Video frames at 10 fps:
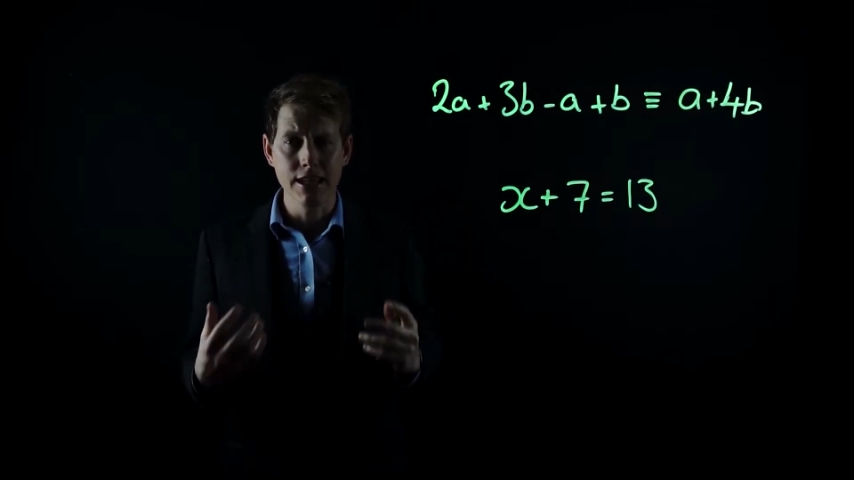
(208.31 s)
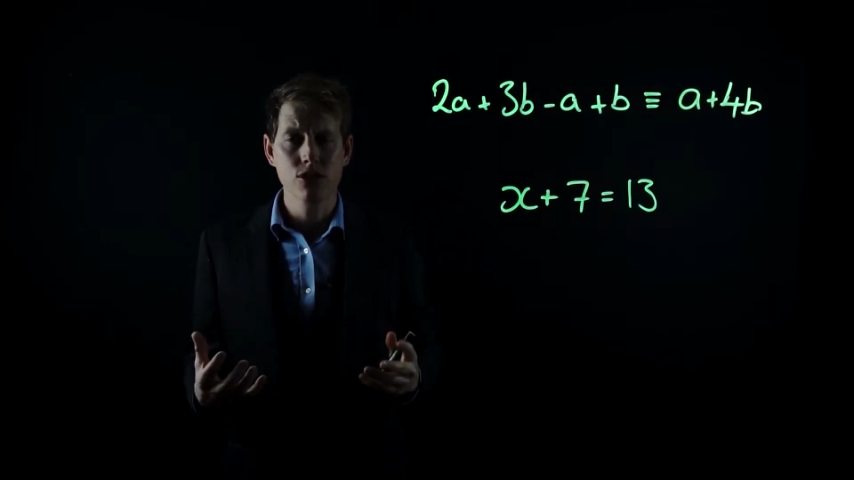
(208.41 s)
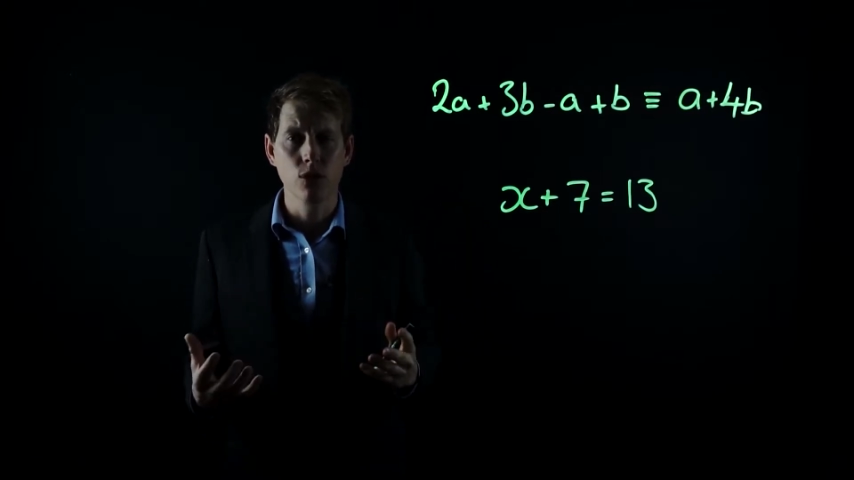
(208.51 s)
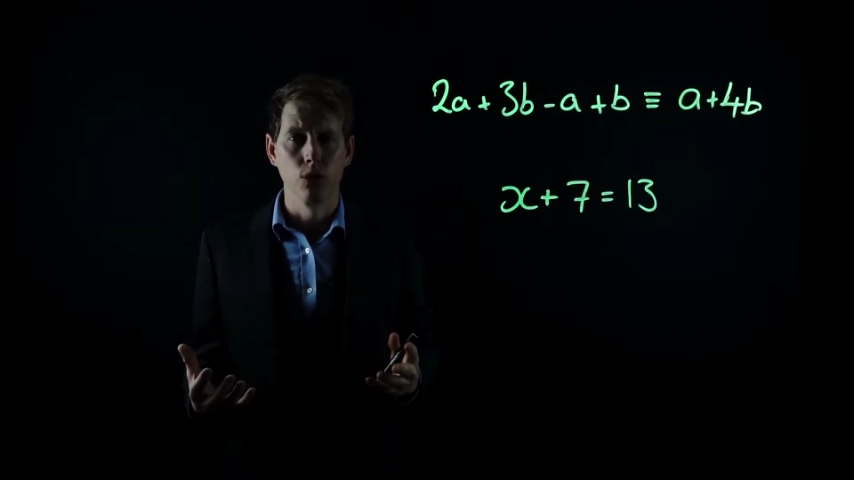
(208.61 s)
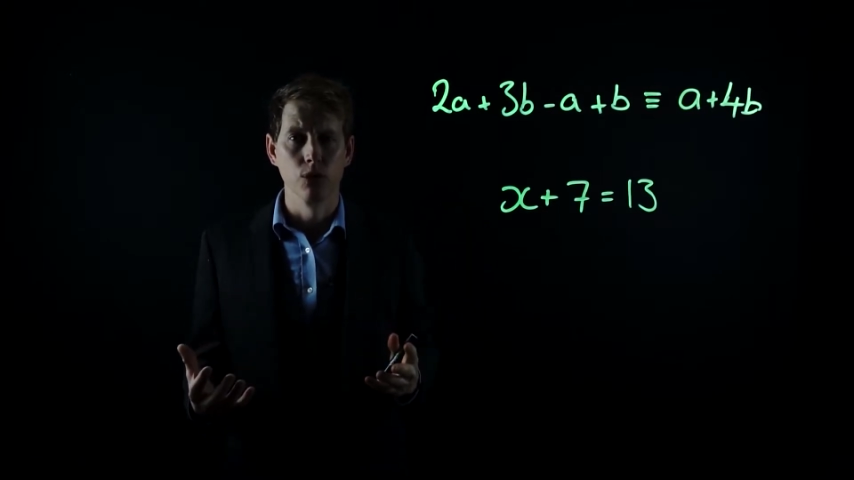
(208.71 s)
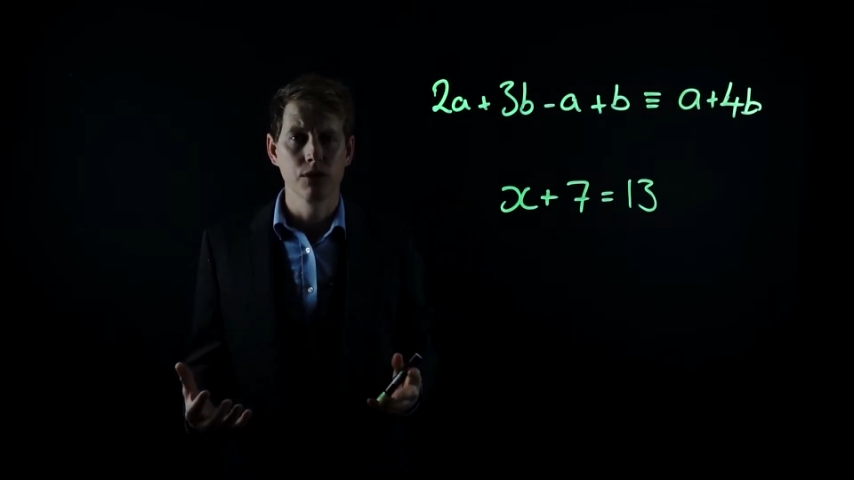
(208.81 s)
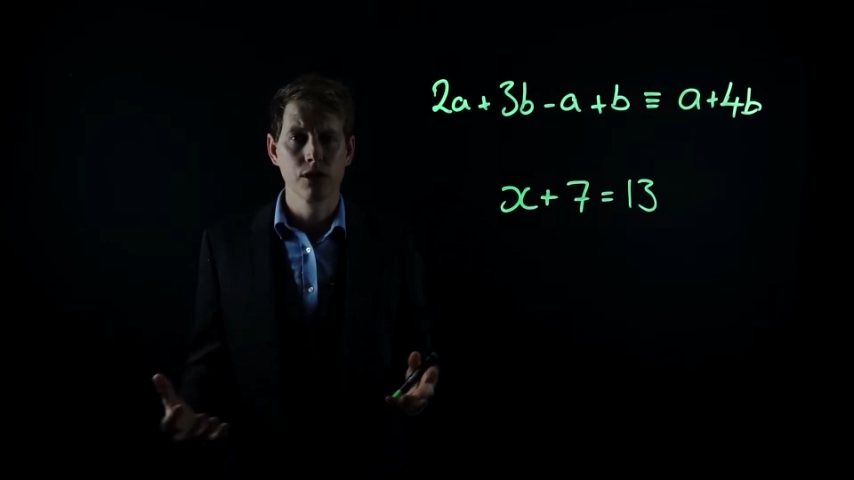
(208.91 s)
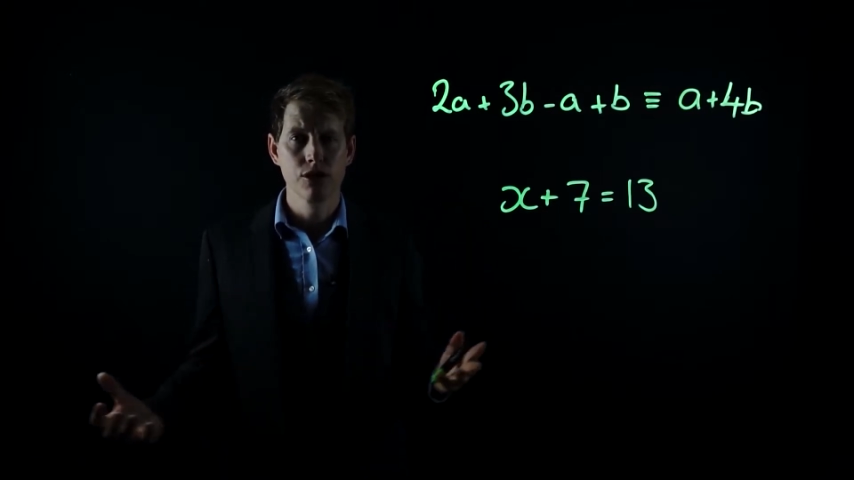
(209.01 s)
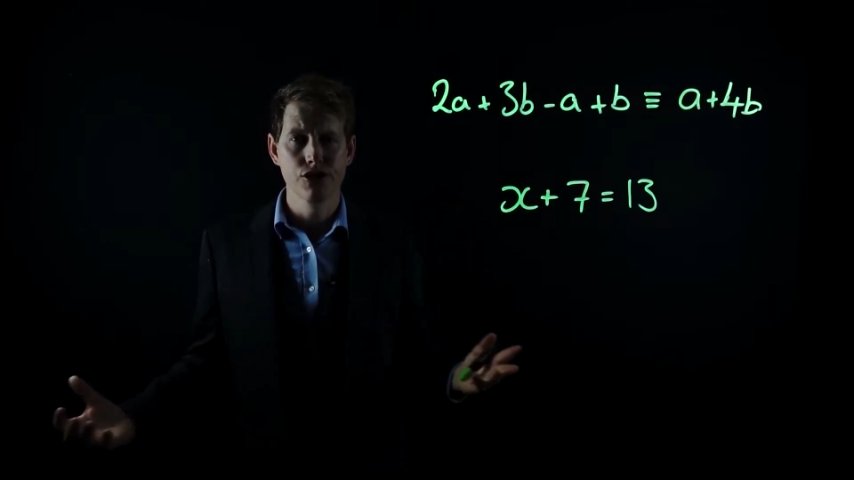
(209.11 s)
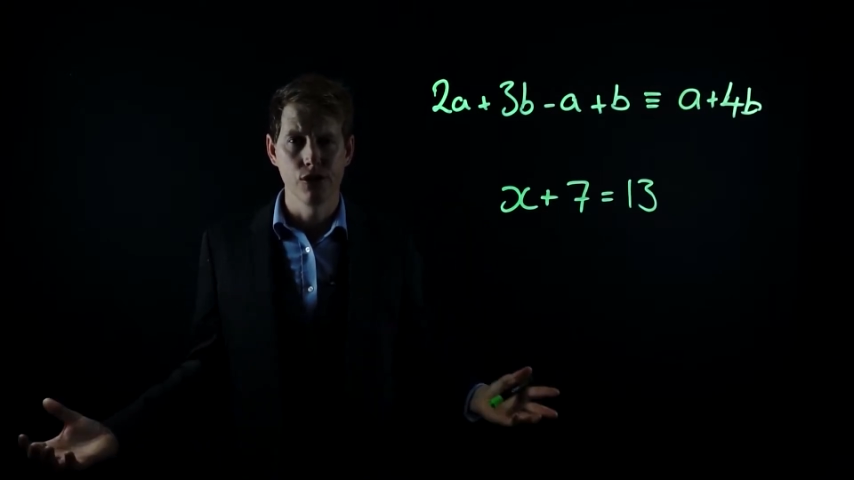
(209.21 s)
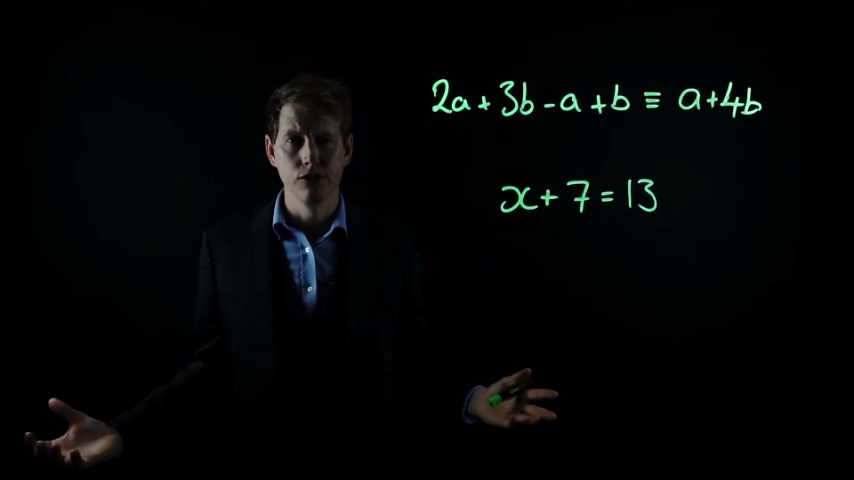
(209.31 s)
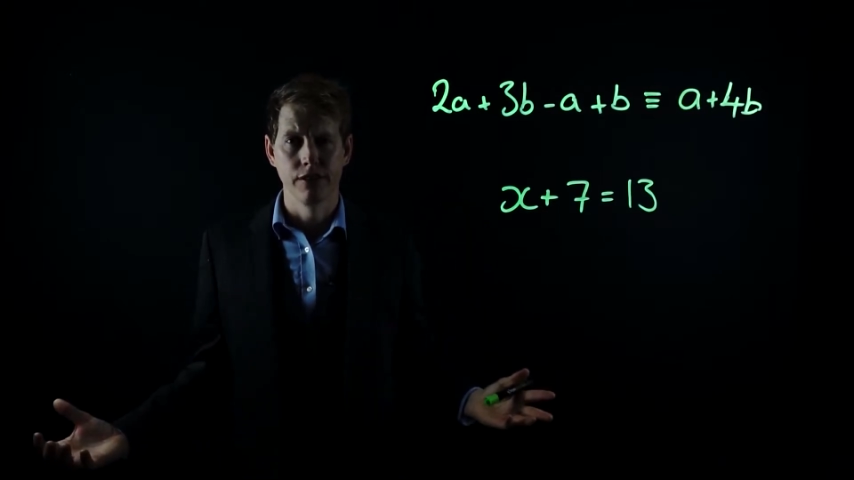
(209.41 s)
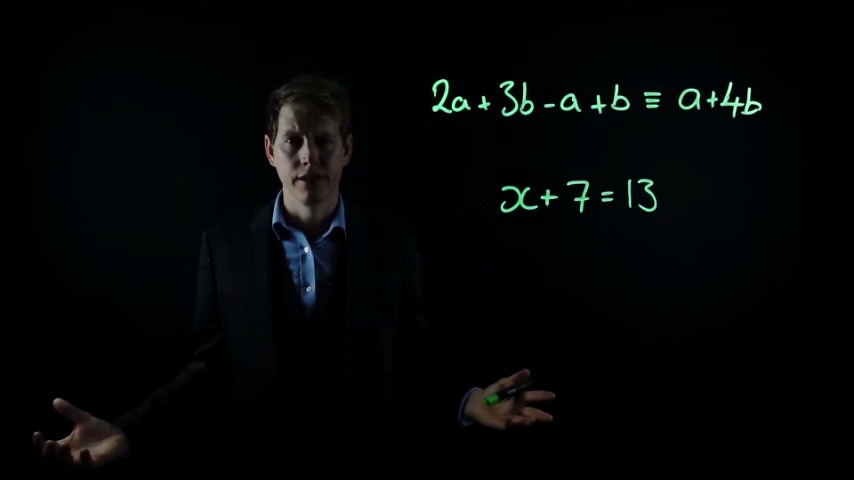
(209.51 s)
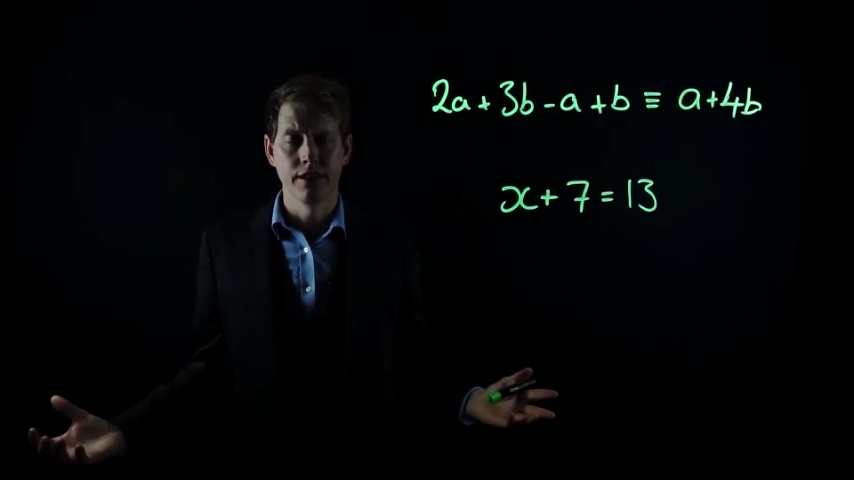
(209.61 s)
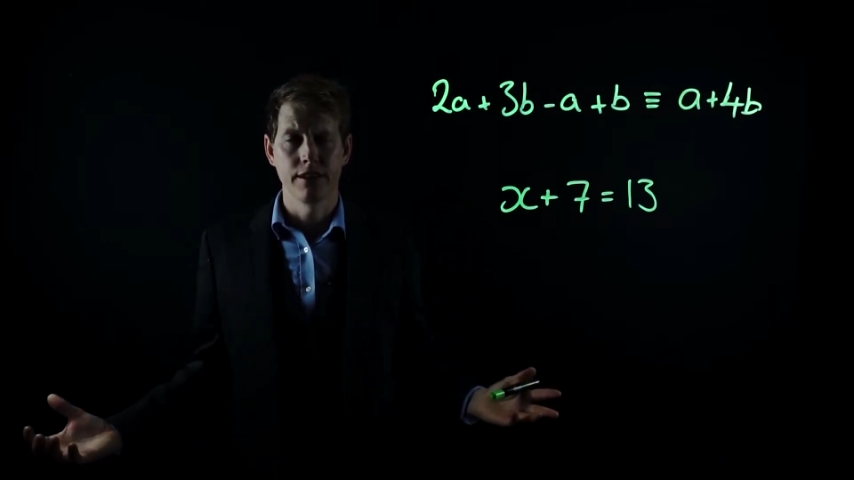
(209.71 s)
called
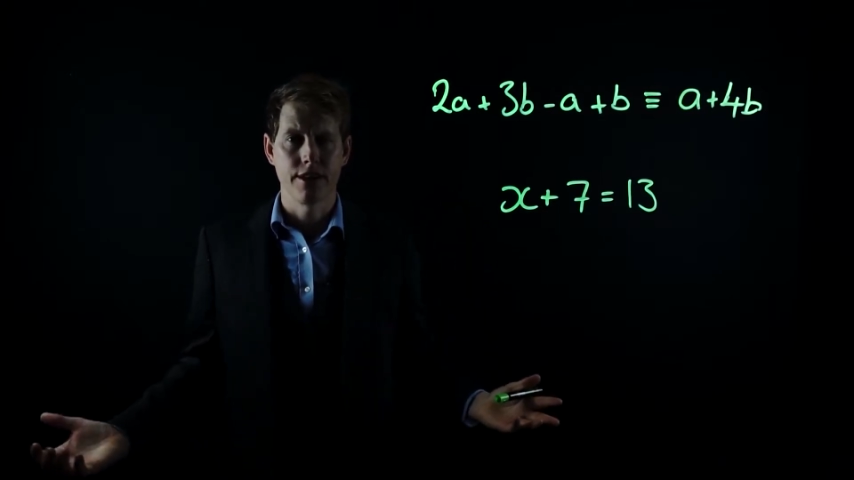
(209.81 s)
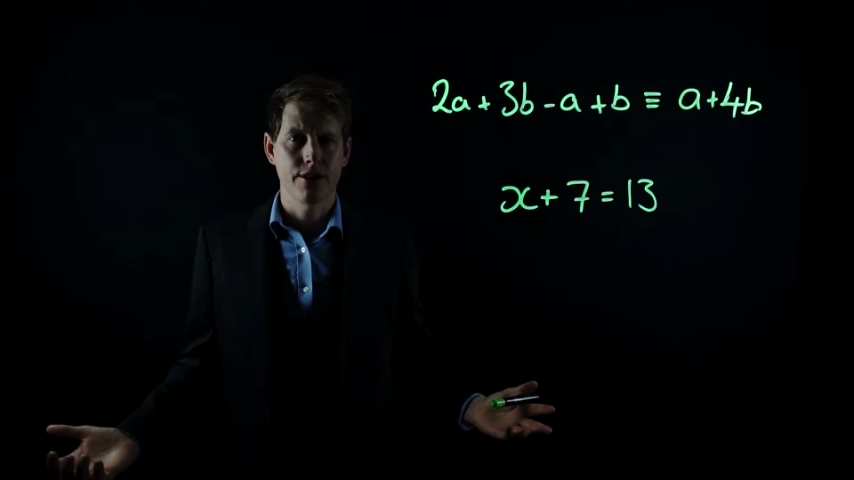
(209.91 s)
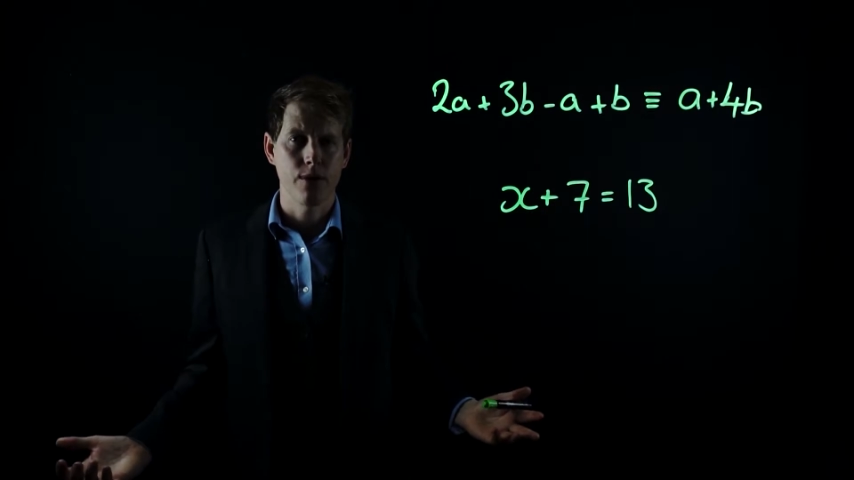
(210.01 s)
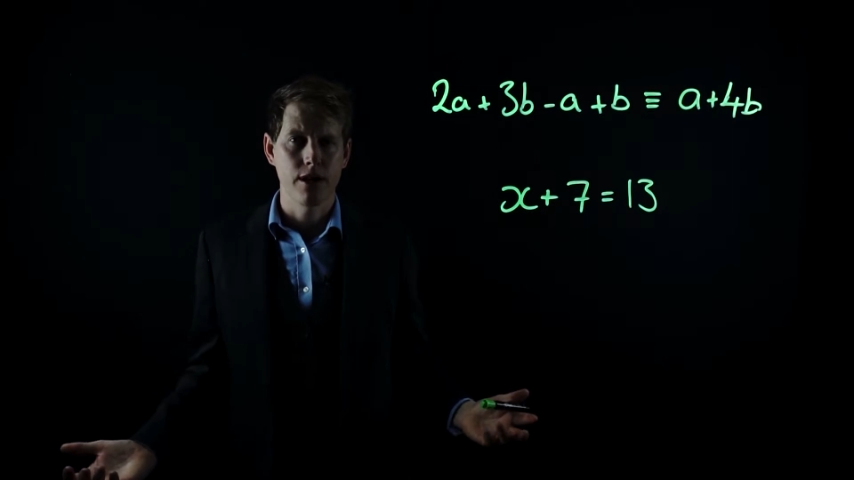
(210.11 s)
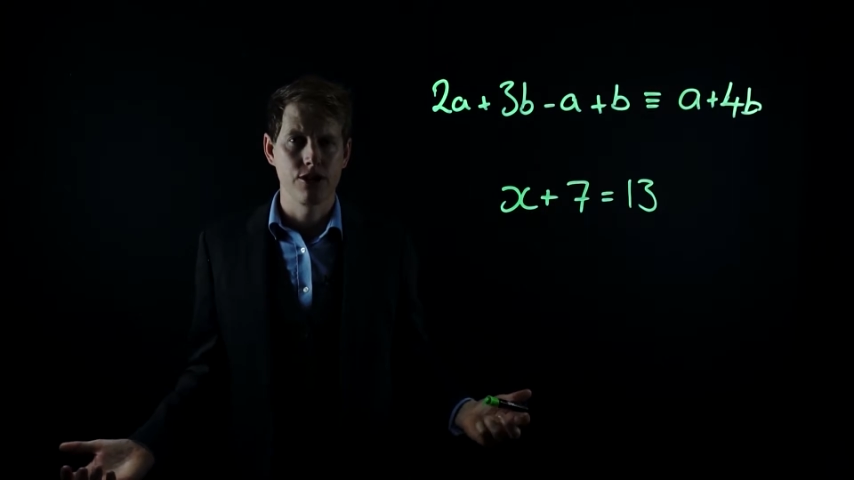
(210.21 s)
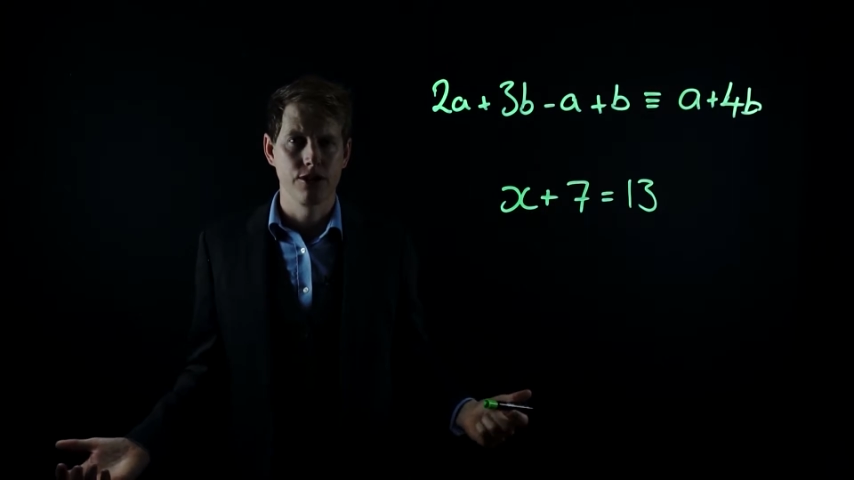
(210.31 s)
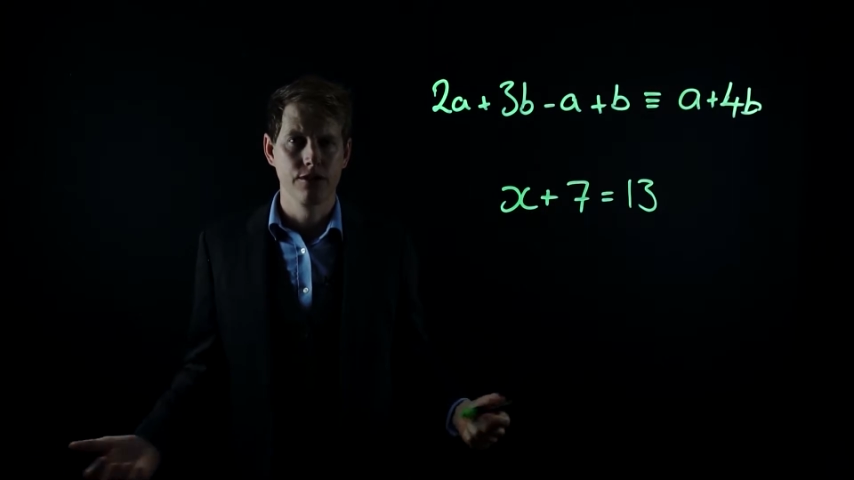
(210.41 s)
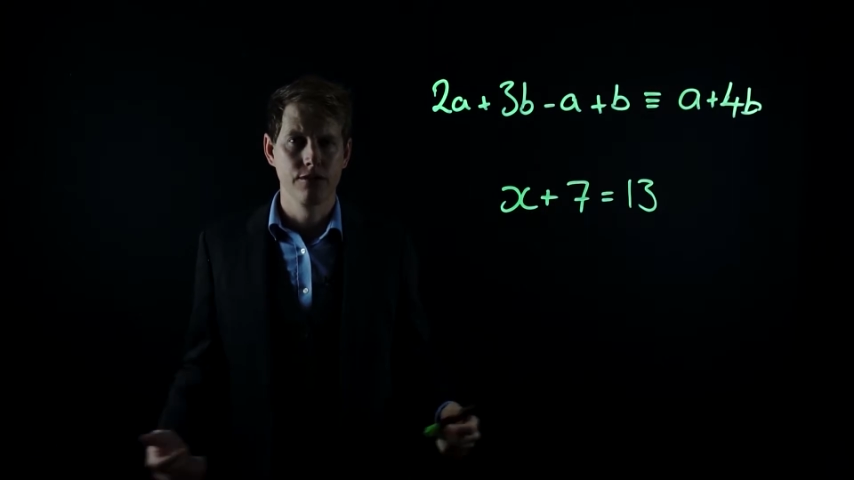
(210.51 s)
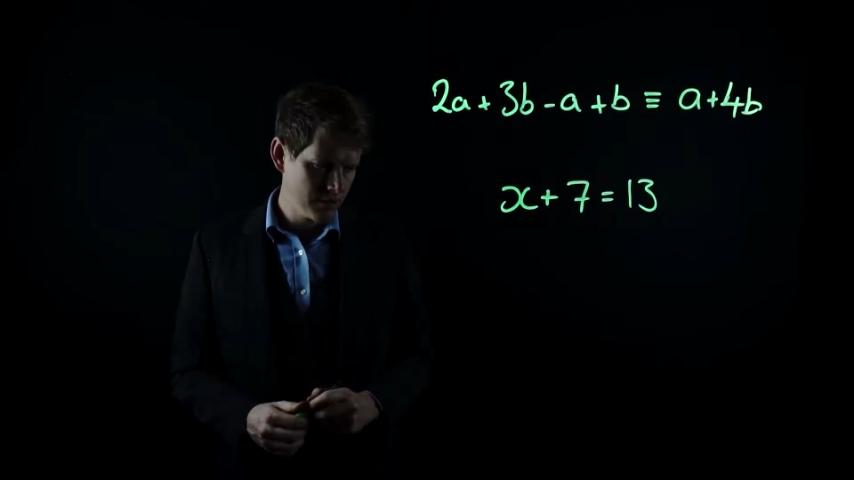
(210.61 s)
solving the equation.